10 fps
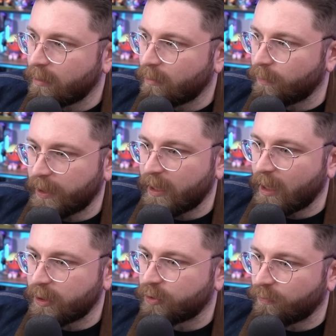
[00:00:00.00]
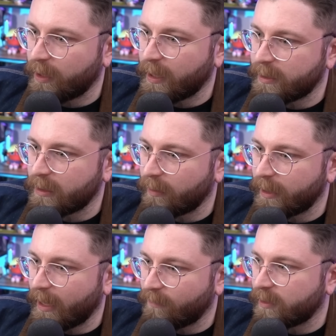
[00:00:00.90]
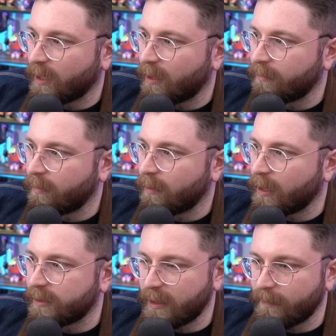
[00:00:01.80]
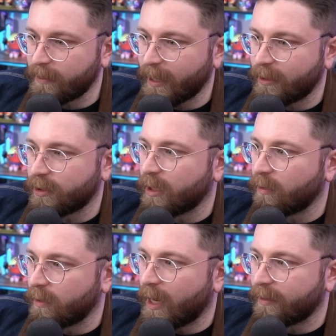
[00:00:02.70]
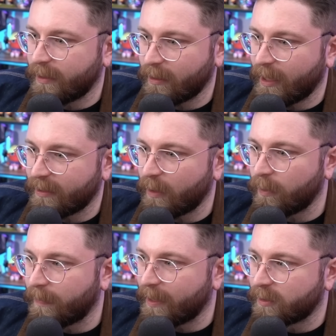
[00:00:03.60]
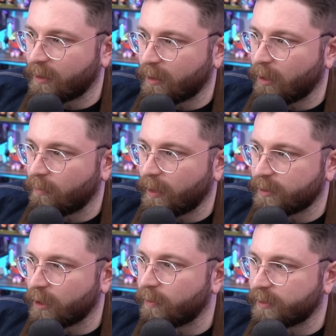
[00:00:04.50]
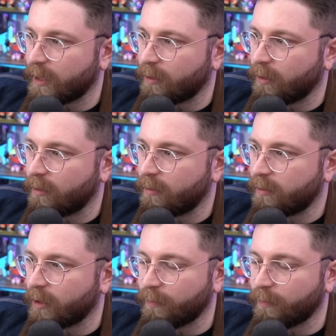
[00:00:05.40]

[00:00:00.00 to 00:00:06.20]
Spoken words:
Would they not just run against the limit every time? Is the implication here not that like they would basically go as low as they could, to the